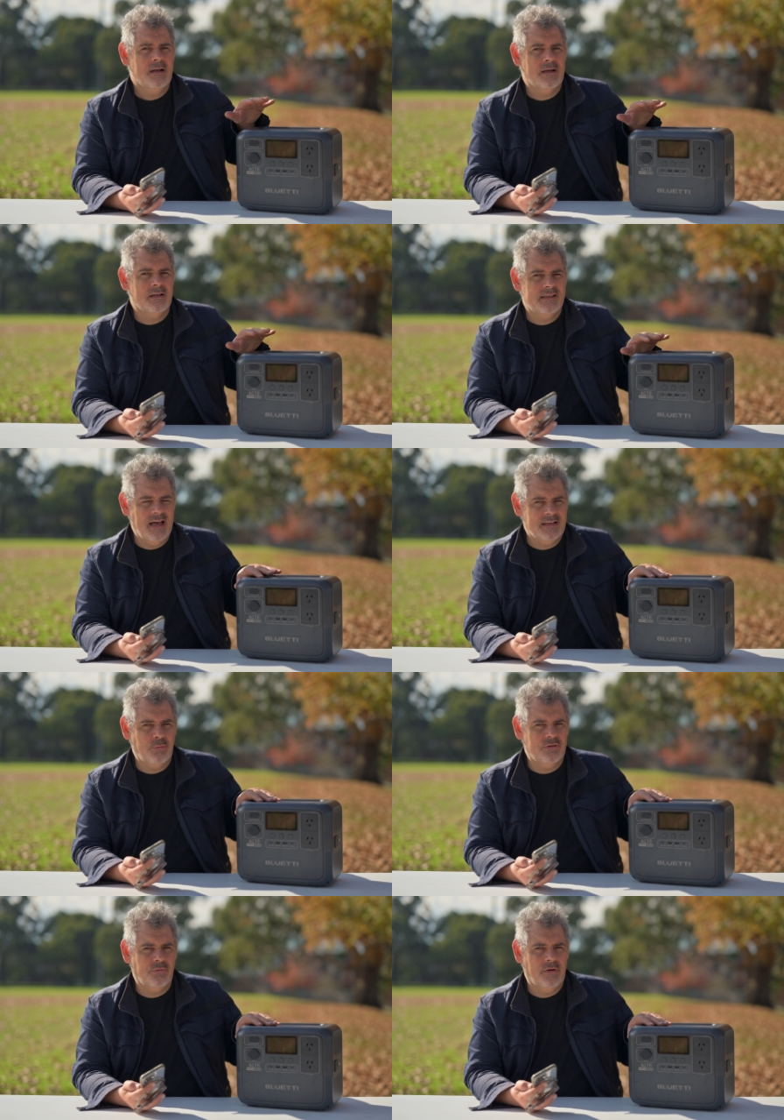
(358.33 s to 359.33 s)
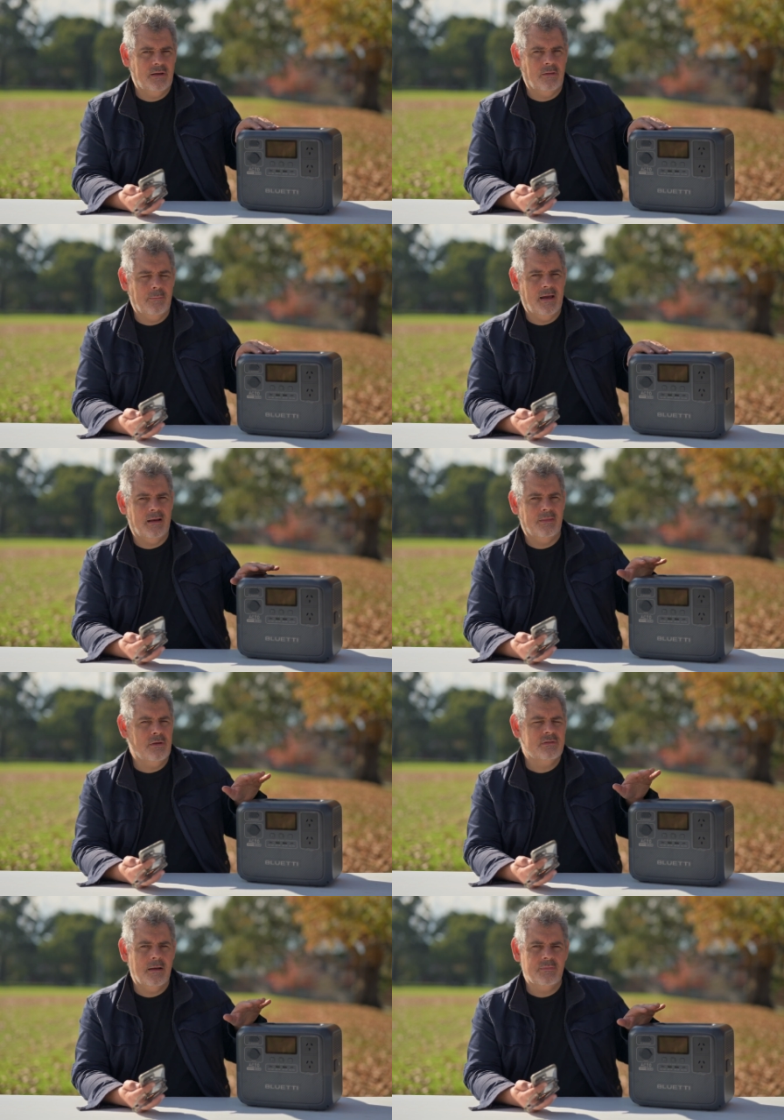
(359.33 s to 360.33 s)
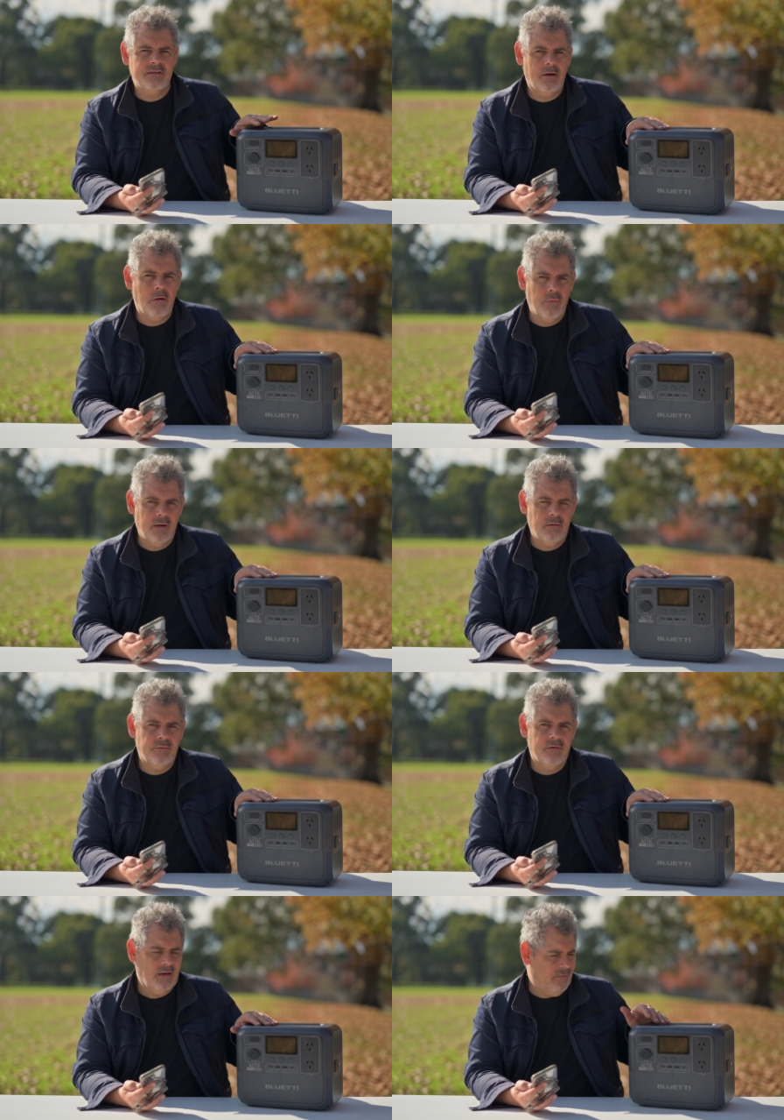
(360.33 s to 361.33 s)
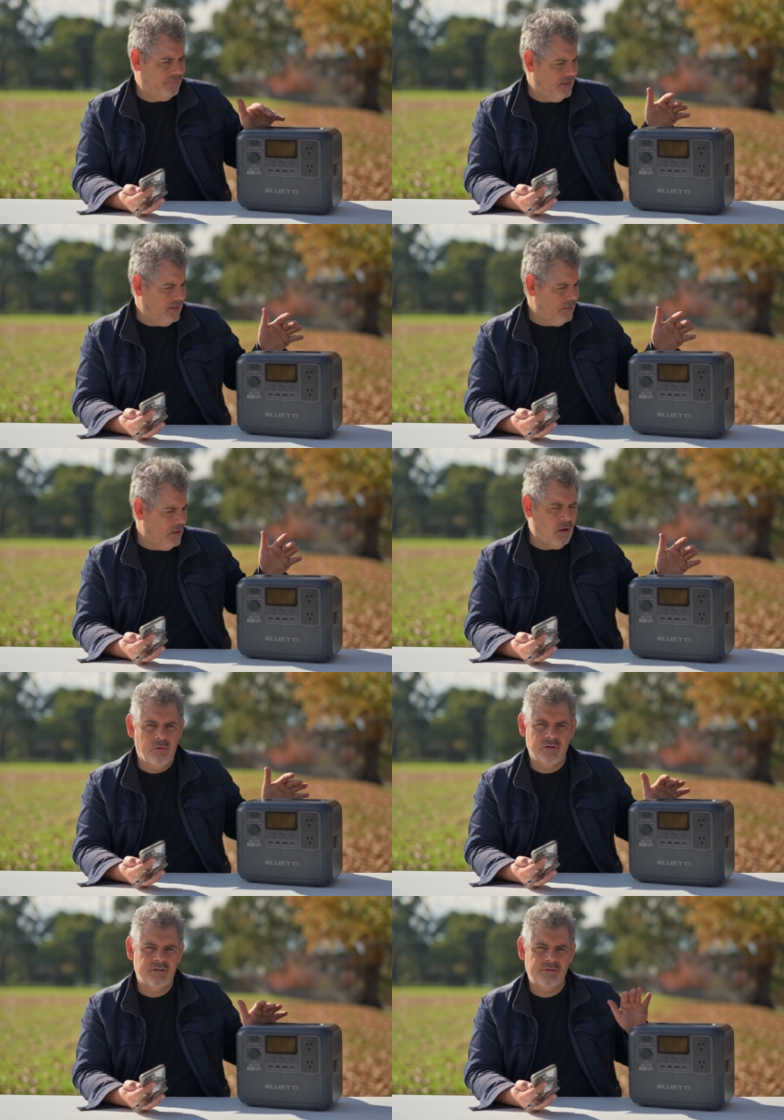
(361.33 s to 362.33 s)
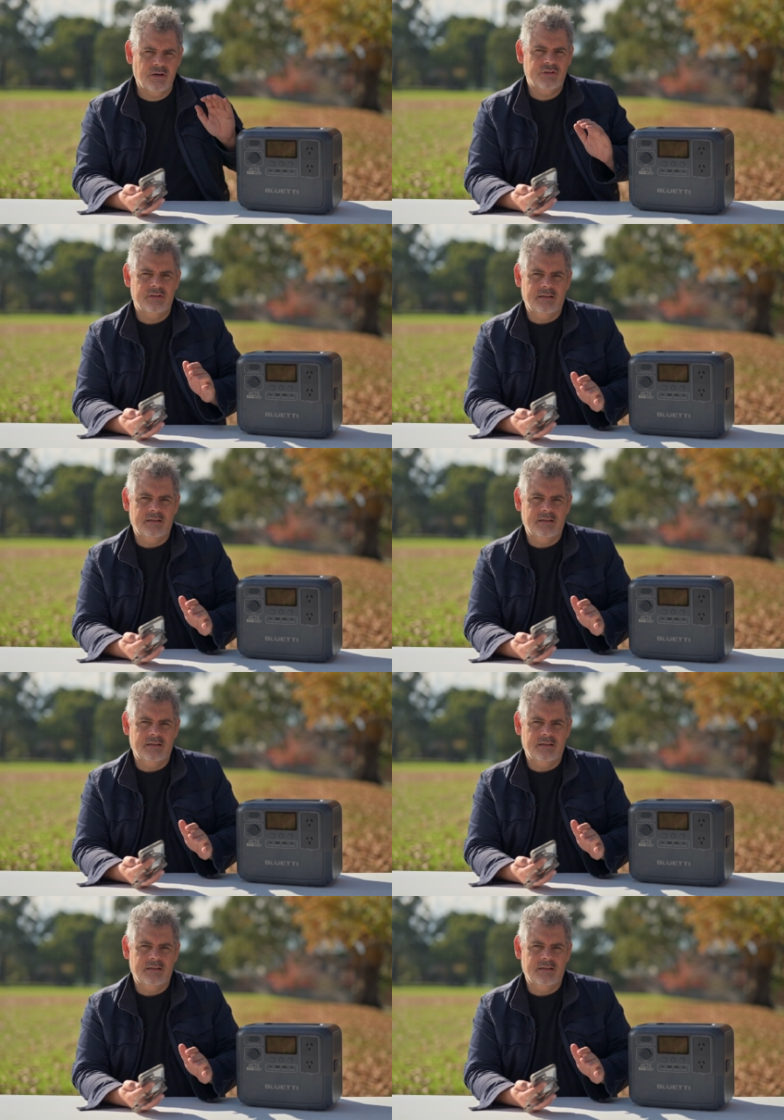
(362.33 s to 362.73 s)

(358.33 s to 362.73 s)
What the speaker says: Because that's what's critical about it. Those numbers are irrelevant if the whole construction